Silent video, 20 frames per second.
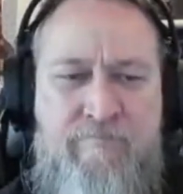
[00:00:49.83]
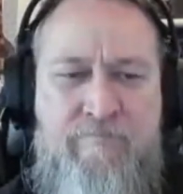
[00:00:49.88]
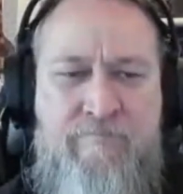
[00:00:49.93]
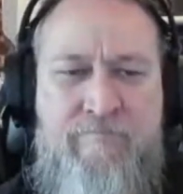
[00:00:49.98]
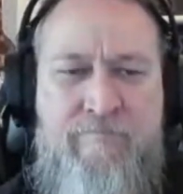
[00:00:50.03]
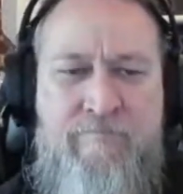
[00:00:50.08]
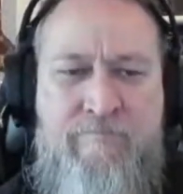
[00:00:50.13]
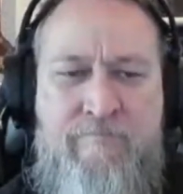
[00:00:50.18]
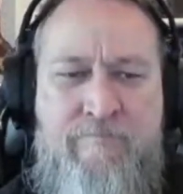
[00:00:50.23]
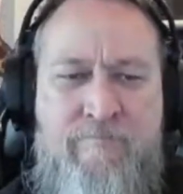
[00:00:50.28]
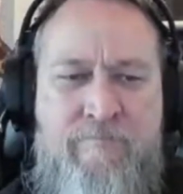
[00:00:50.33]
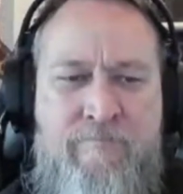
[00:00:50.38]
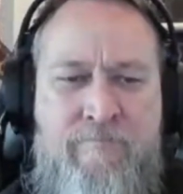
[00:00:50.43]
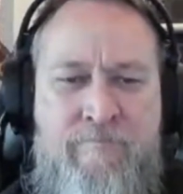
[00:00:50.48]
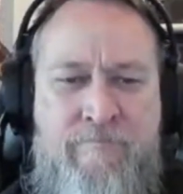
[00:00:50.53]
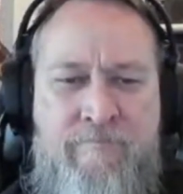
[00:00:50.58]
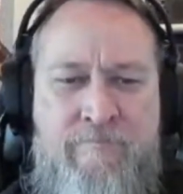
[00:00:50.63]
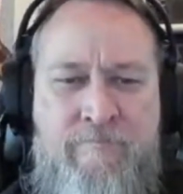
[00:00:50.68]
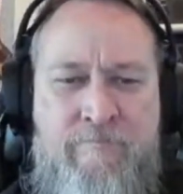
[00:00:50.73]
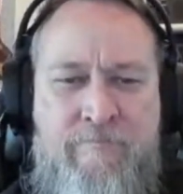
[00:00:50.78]

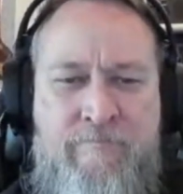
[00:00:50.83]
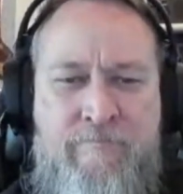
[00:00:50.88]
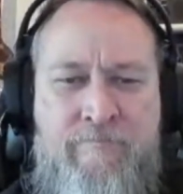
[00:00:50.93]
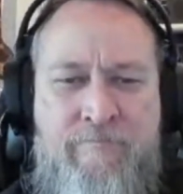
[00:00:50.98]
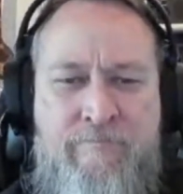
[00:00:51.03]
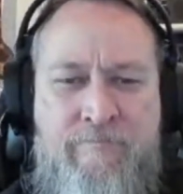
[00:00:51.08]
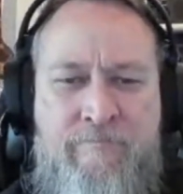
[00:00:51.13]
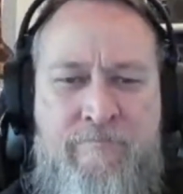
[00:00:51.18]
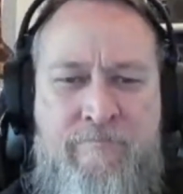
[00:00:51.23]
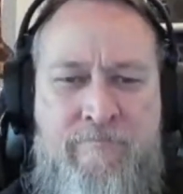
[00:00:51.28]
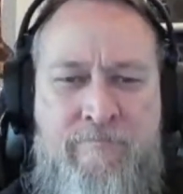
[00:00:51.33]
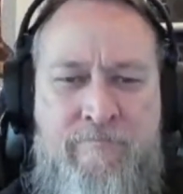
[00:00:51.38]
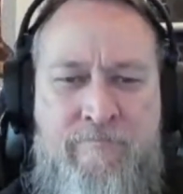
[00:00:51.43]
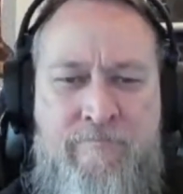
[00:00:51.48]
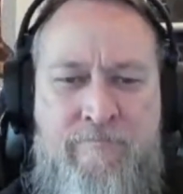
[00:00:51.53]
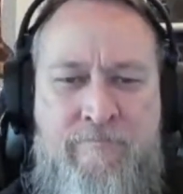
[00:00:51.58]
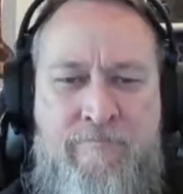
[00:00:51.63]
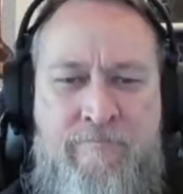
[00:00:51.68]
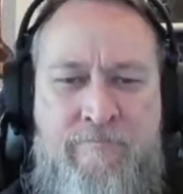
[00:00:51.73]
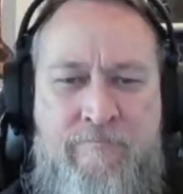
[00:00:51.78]

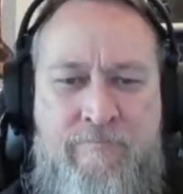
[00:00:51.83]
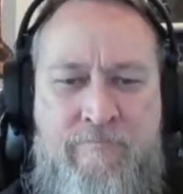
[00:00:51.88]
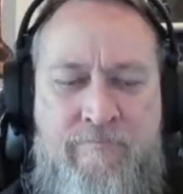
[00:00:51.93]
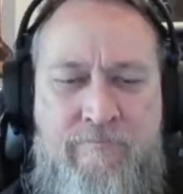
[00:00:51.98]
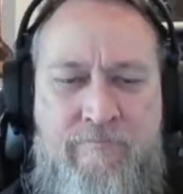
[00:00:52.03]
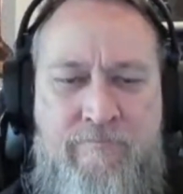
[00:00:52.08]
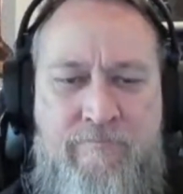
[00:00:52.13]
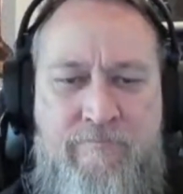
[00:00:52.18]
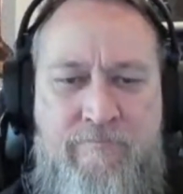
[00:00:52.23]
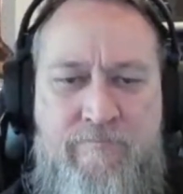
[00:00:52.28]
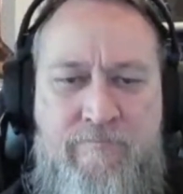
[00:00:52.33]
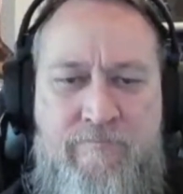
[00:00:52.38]
This person isn't speaking.